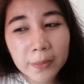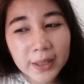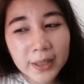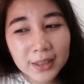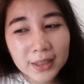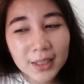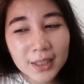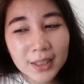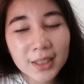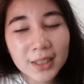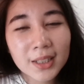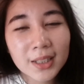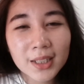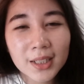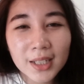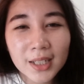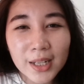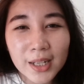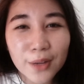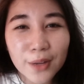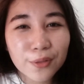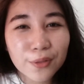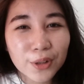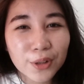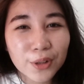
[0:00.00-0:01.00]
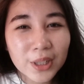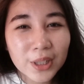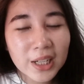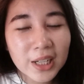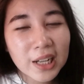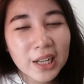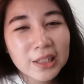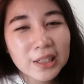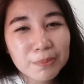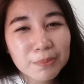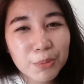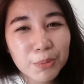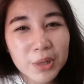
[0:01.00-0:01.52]
But if you're
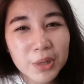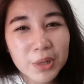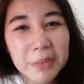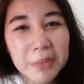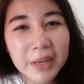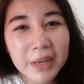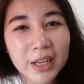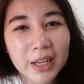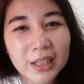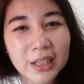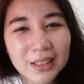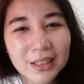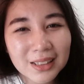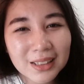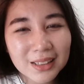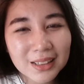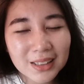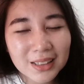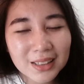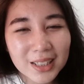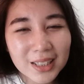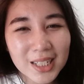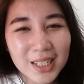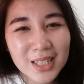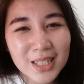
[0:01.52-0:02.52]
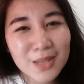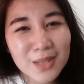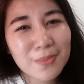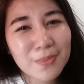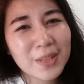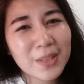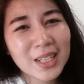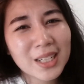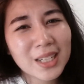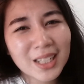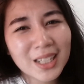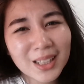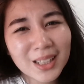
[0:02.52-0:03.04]
non-pre-med, it's
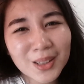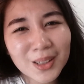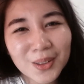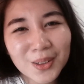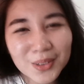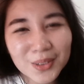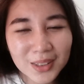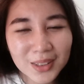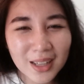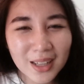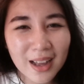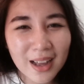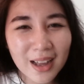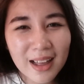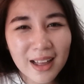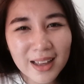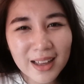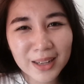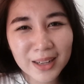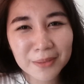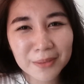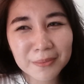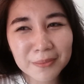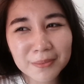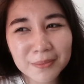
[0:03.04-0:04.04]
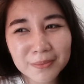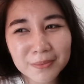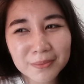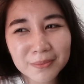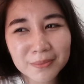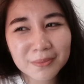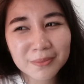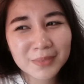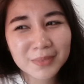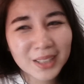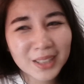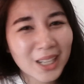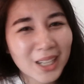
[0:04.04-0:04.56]
been a long time.
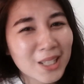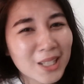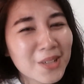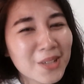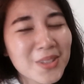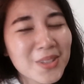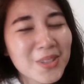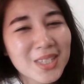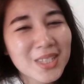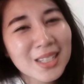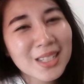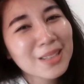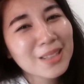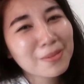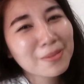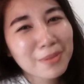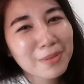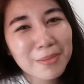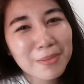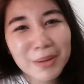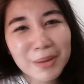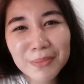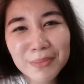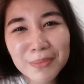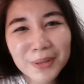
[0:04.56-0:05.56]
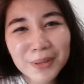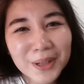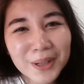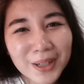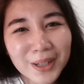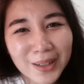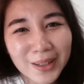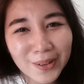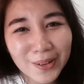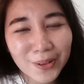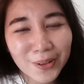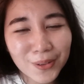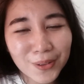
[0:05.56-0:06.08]
Can you still
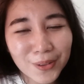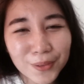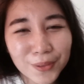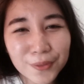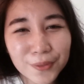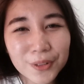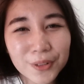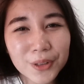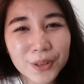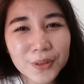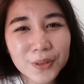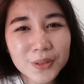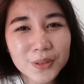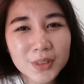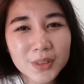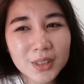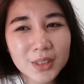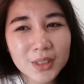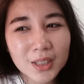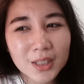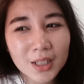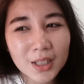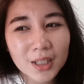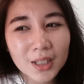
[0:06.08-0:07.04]
remember all of those?